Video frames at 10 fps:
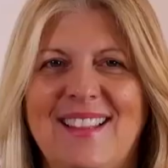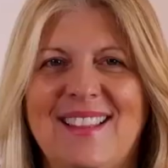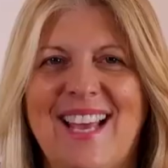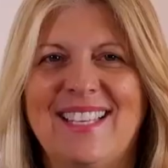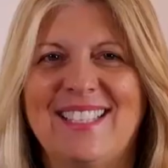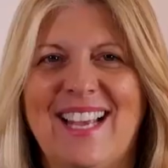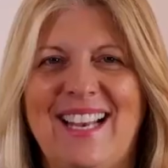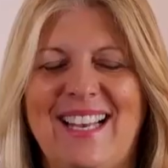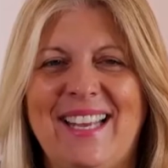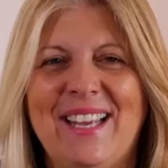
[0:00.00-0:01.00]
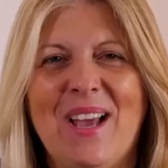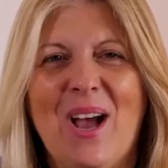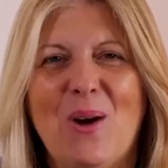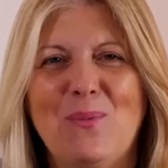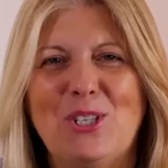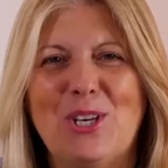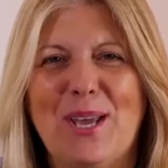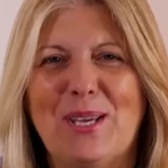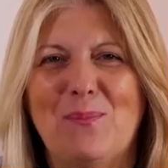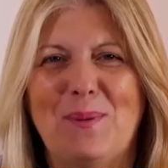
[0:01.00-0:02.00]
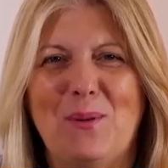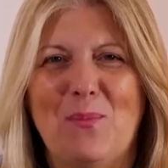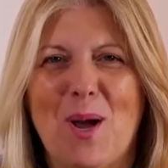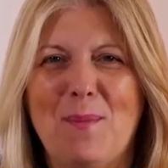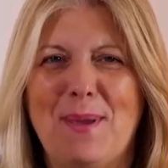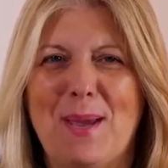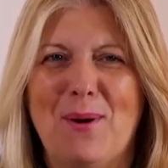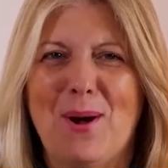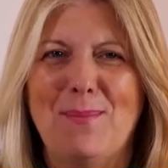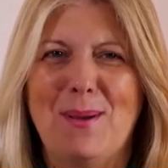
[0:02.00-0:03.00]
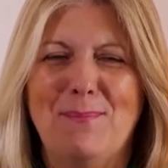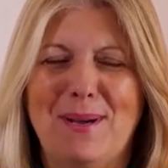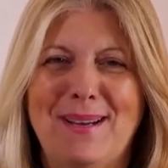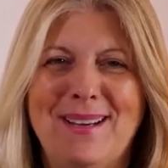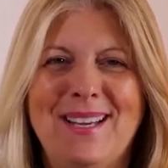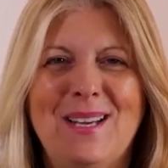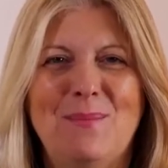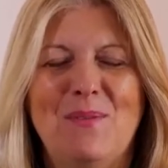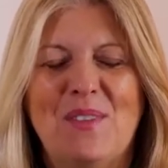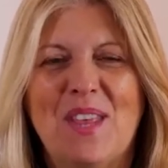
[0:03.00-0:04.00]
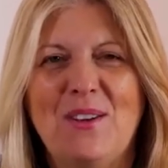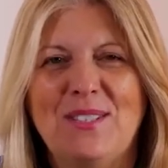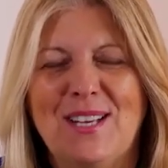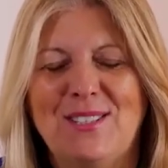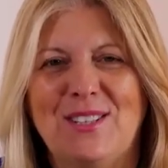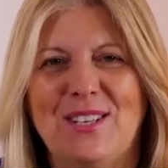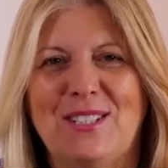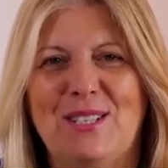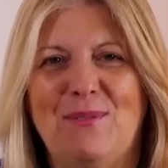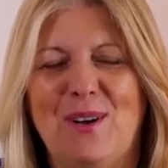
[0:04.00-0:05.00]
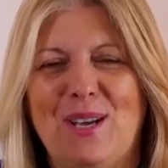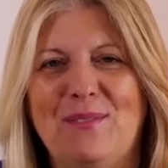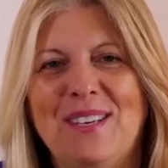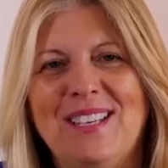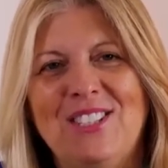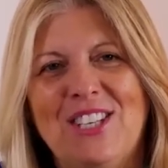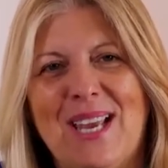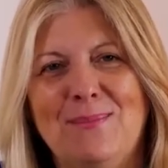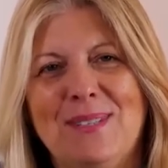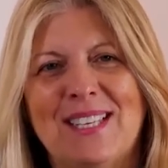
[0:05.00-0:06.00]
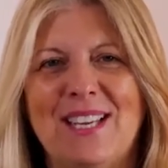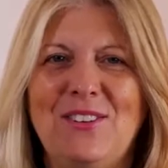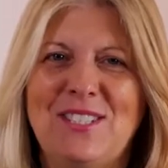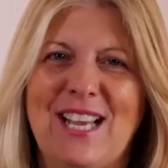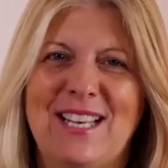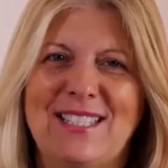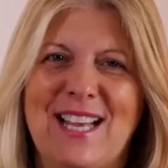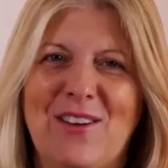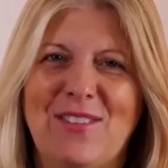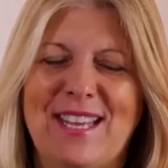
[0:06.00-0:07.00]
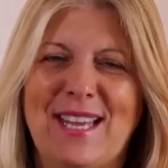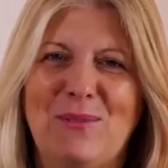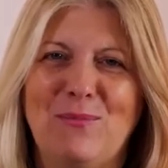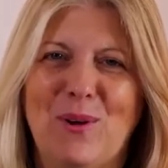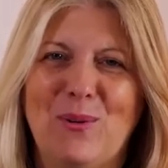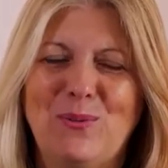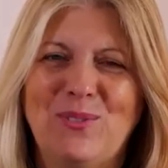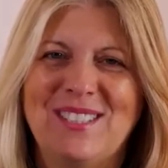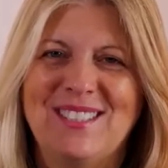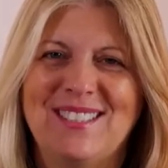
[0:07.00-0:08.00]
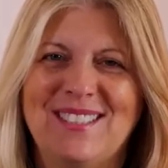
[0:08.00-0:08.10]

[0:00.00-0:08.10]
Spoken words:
Thanks, Hayley. I wish I could be a YBMR member, but for those under 35, James, can you tell us how they get involved?